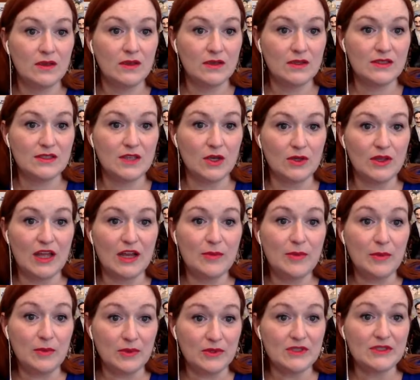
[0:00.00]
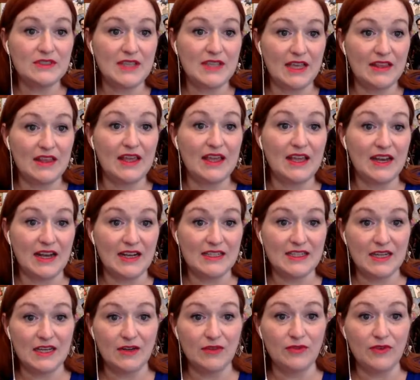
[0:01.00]
so a lot of people are saying they can
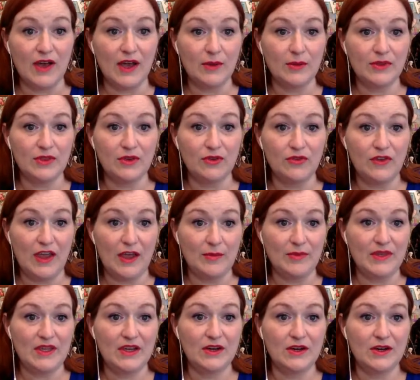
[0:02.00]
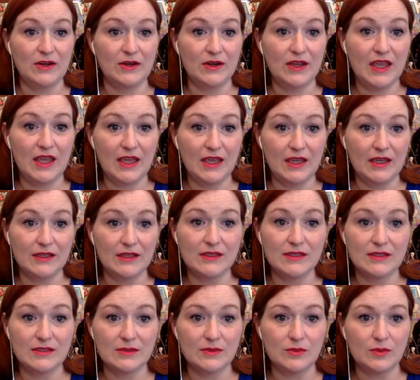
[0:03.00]
identify with their family or
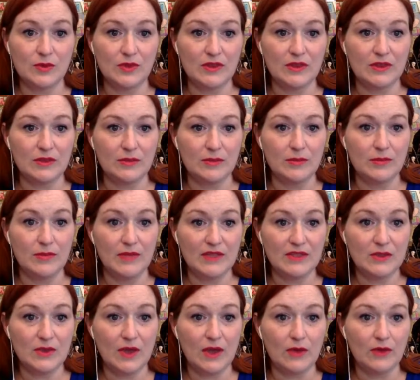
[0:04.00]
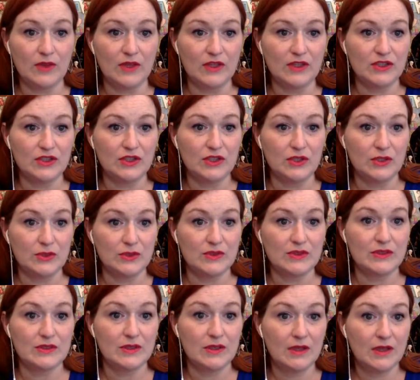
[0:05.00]
kids with mental health
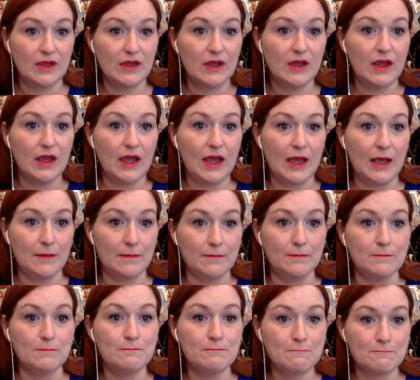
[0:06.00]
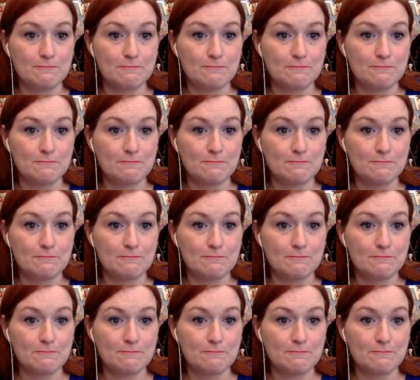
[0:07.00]
issues. Um,